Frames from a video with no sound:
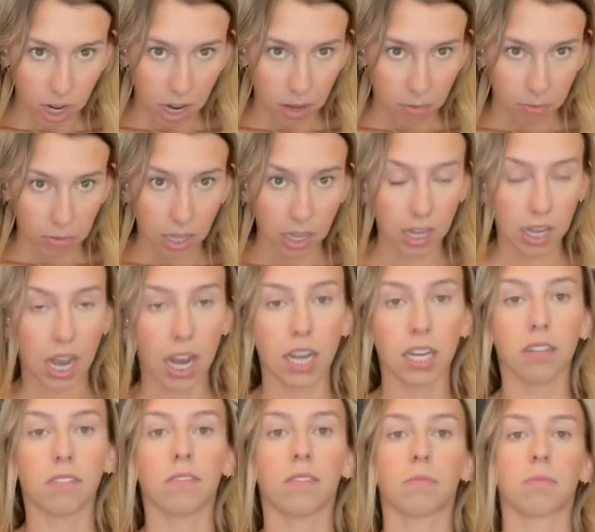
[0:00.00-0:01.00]
I'm, like, kind
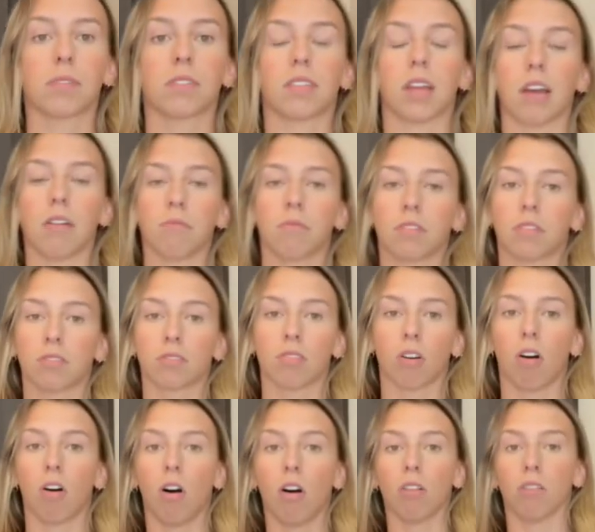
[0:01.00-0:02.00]
of upset with this
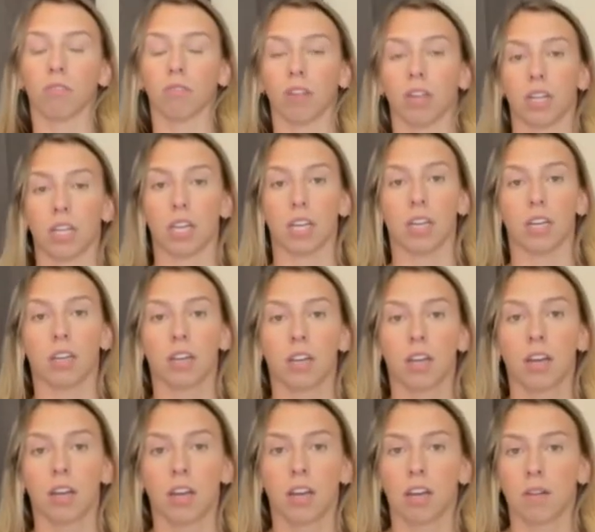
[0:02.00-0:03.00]
haul already.
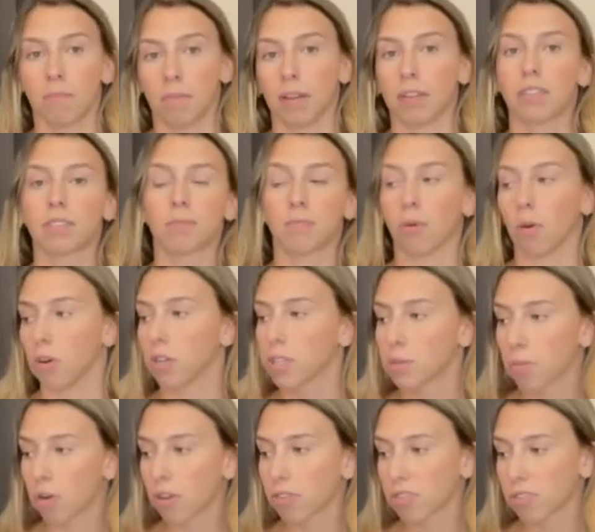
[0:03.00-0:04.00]
My sports
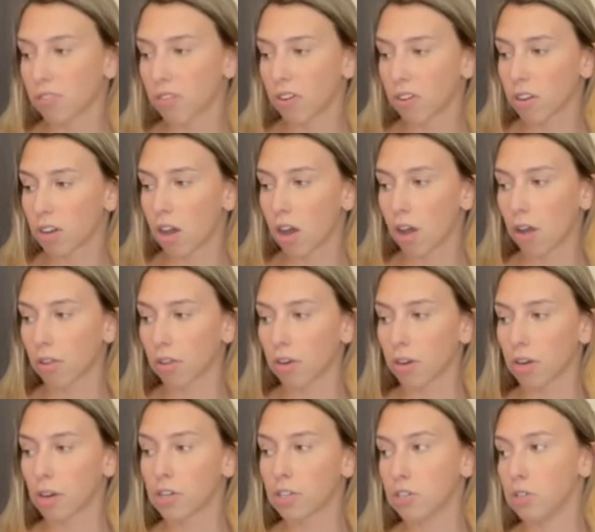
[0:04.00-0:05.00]
bra's the wrong
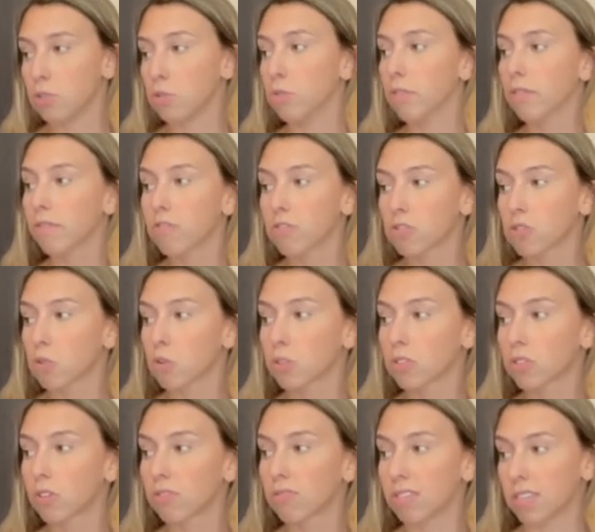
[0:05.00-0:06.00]
color. Two of the shorts
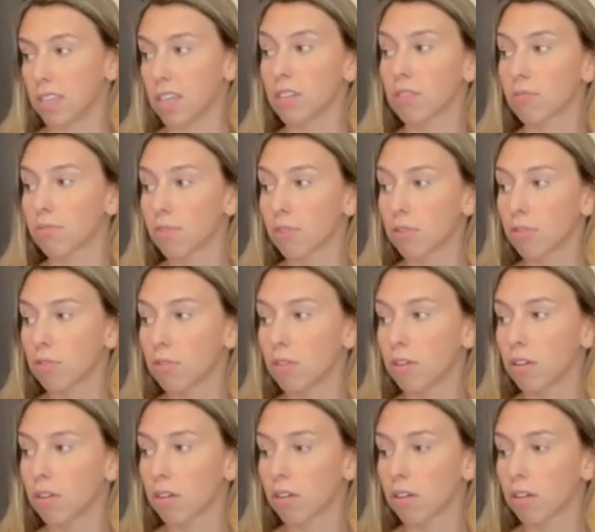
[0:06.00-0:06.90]
are see-through.